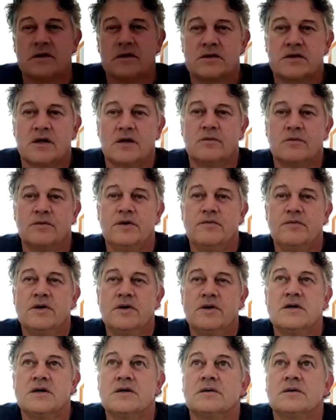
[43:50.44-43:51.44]
So we
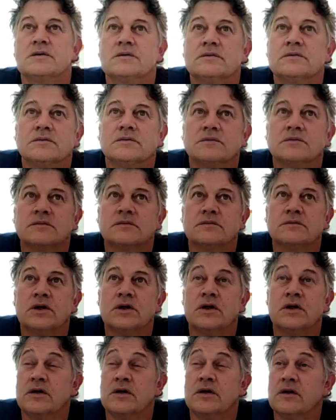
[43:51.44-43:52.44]
were,
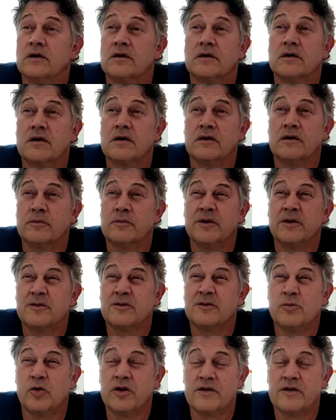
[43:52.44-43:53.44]
I can't remember,
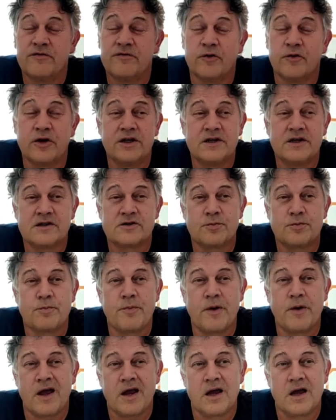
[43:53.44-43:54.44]
it's more than 40 years
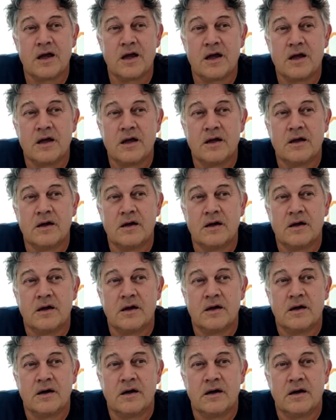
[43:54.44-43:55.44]
back.
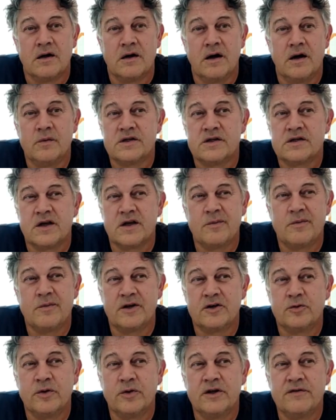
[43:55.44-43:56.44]
I would say
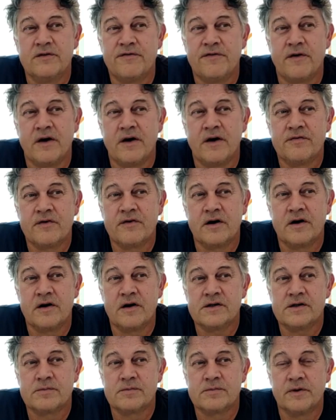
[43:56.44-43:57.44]
about 25
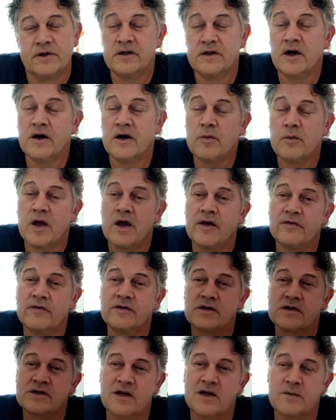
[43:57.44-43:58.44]
guys, but now we have
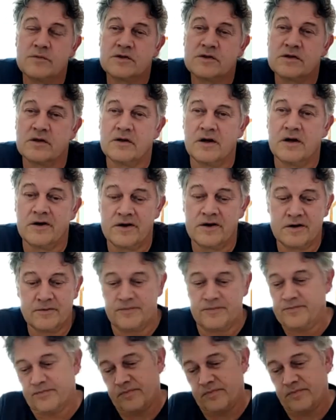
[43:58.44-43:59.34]
the same scenario.